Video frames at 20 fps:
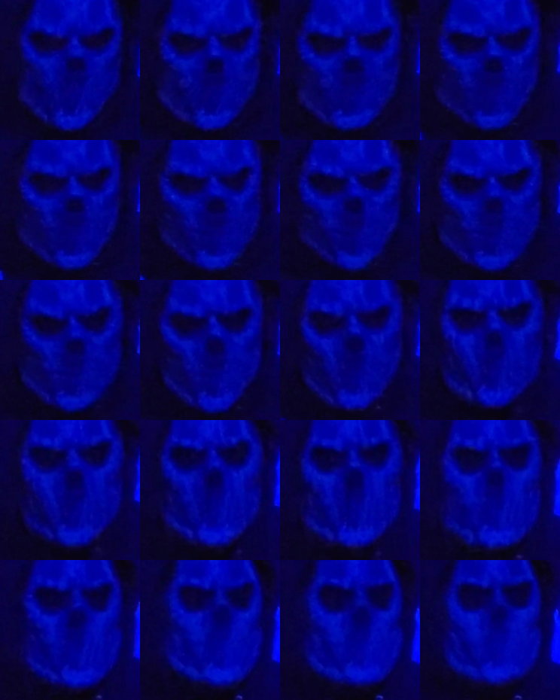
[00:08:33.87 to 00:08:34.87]
Trevor
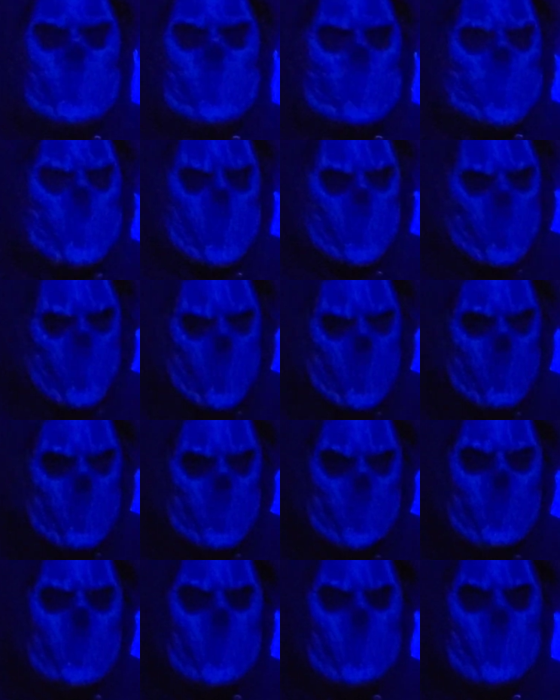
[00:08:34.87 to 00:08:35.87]
Lawrence is not
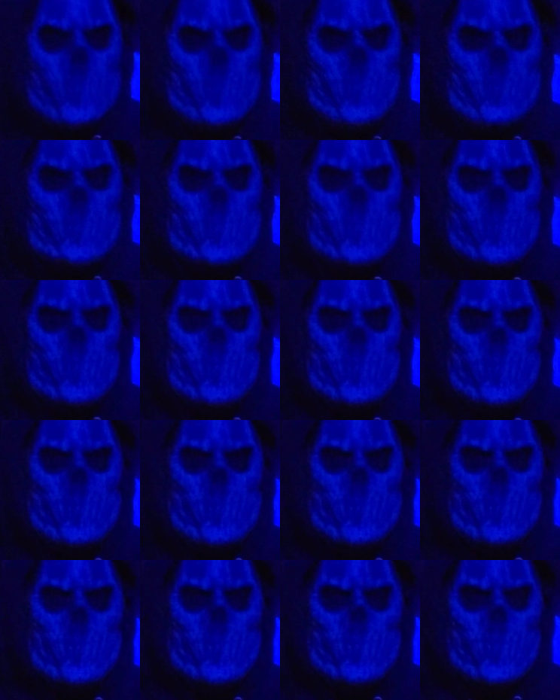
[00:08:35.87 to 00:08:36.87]
good.
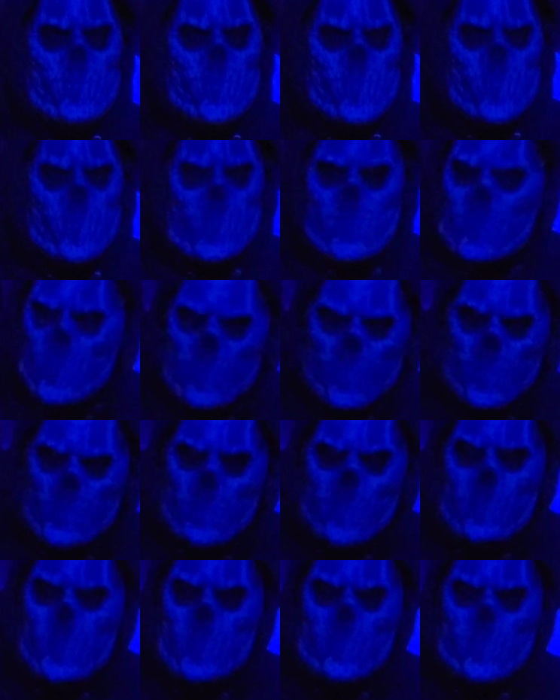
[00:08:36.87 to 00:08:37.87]

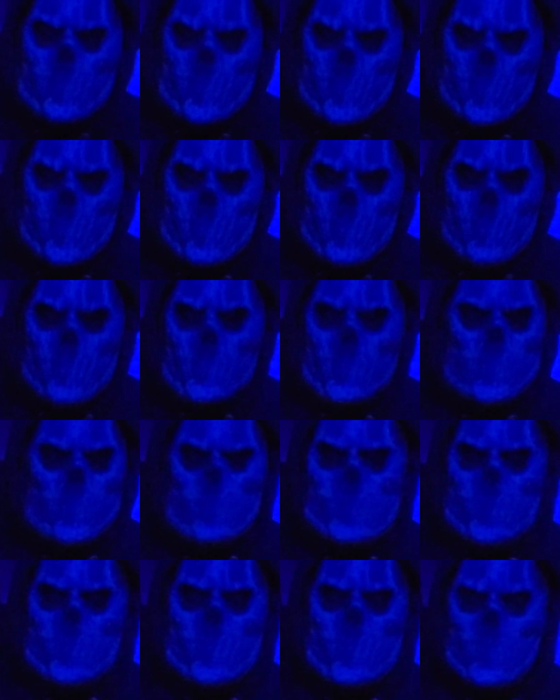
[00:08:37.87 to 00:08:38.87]
Trevor
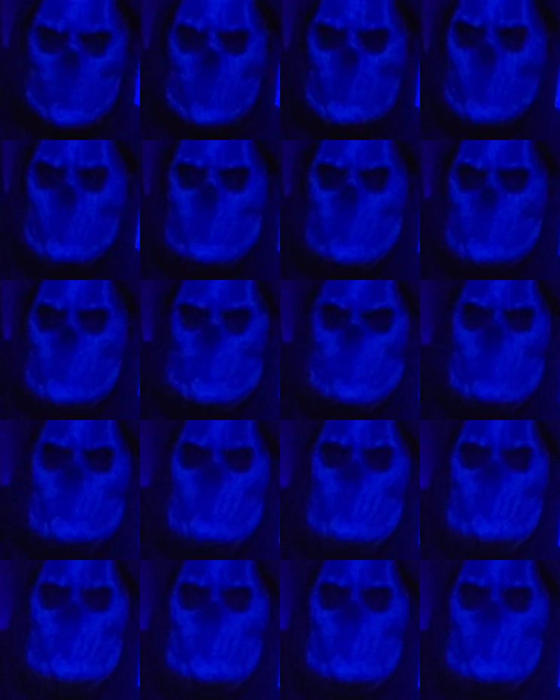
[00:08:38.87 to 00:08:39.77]
Lawrence is not good, bro.